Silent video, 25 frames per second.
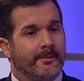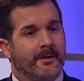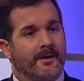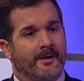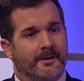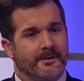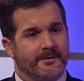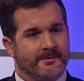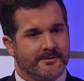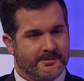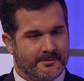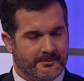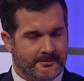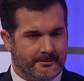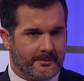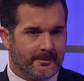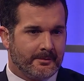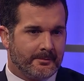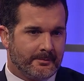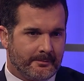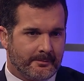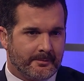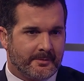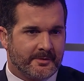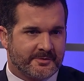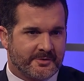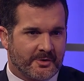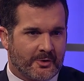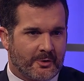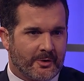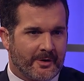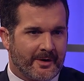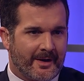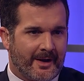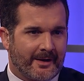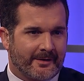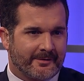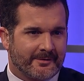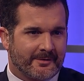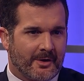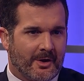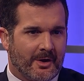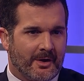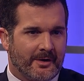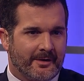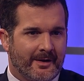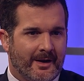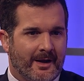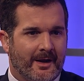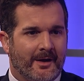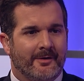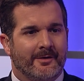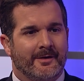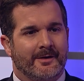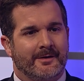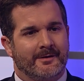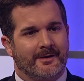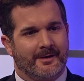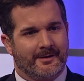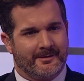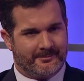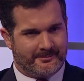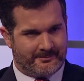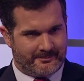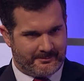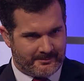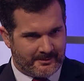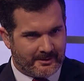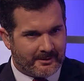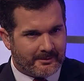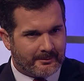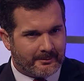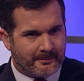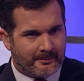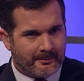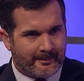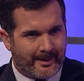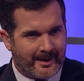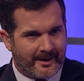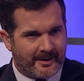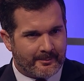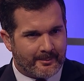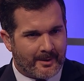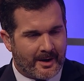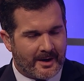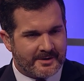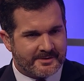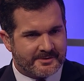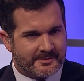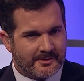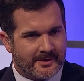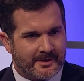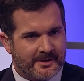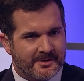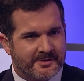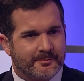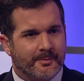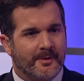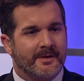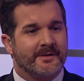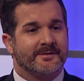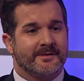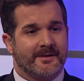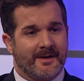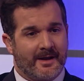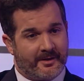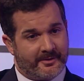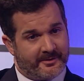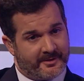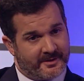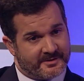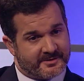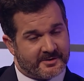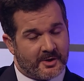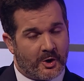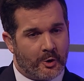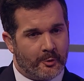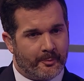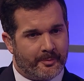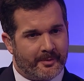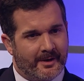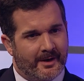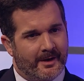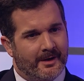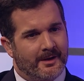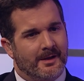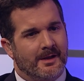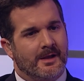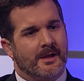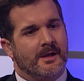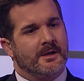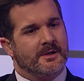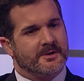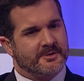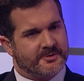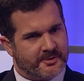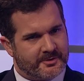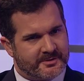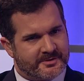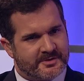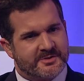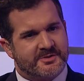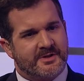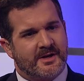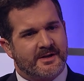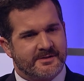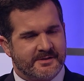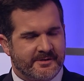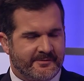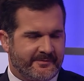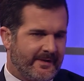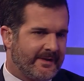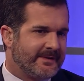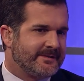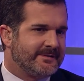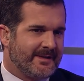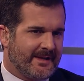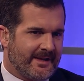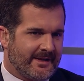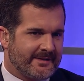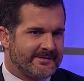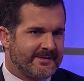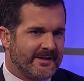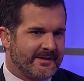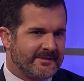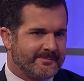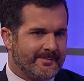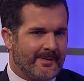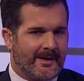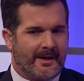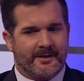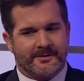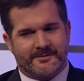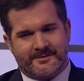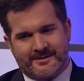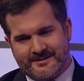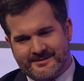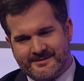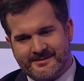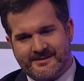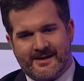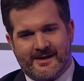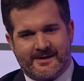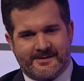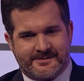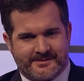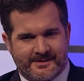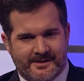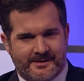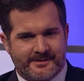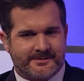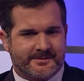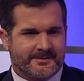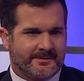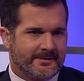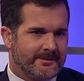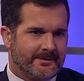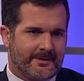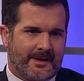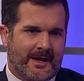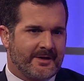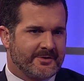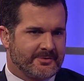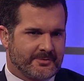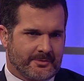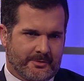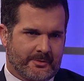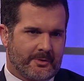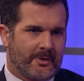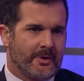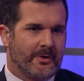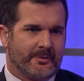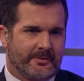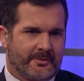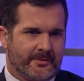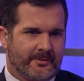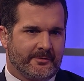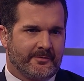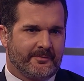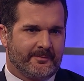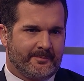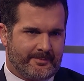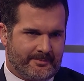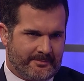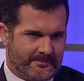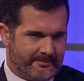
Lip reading: Because Mr. Kordiak's gone now, and then Mandy Meisner in his place, and now this opening. So it's a changing face. Yes, that's politics. Yes, that's the natural growth of